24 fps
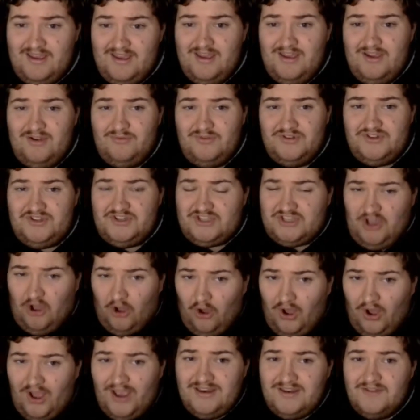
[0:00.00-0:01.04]
which is
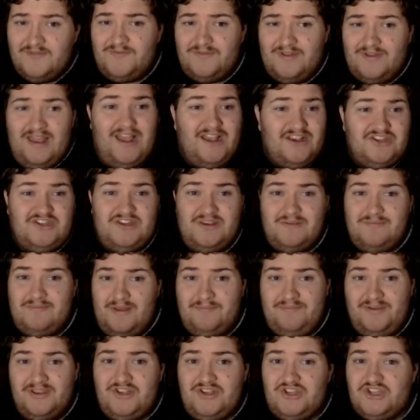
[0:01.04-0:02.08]
kind of actually
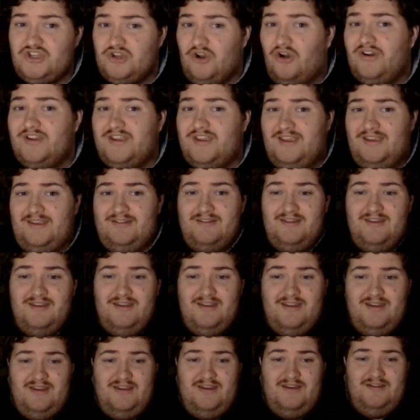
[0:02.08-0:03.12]
a bit shocking
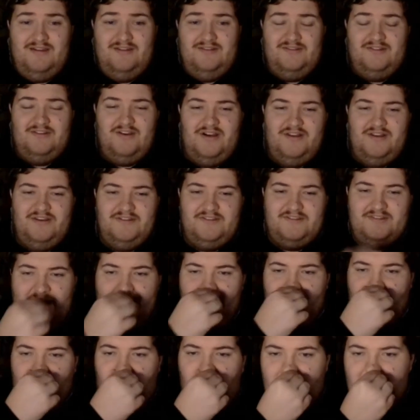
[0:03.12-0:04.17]
to kind of say.
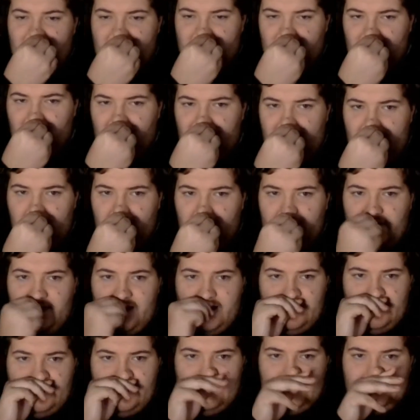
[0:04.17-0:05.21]
But what I do feel
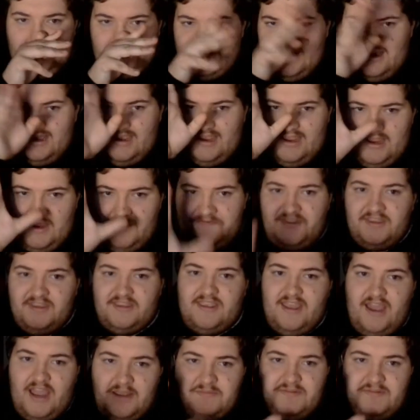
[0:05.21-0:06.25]
like is, if the
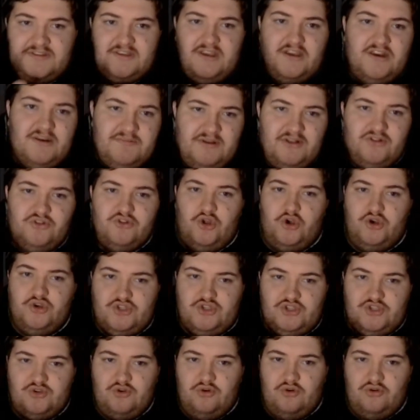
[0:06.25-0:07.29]
game is going to be low
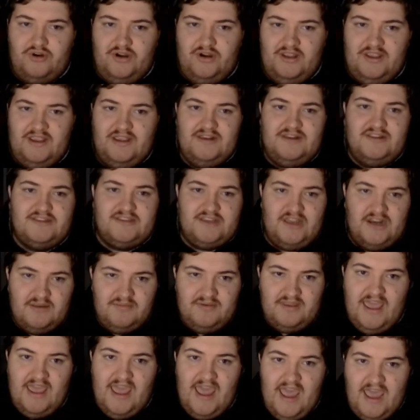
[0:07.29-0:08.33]
scoring, it is going to
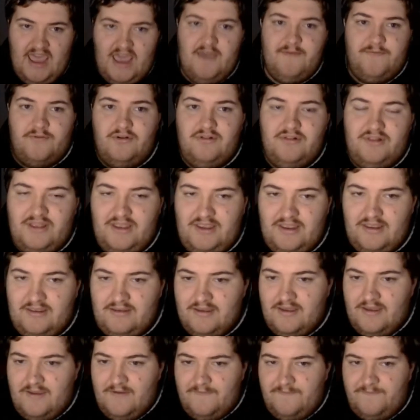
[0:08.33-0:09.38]
be heavily
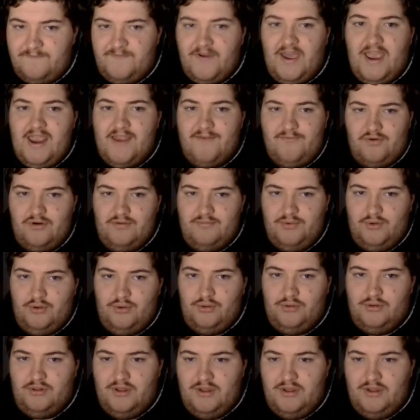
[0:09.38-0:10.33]
favourable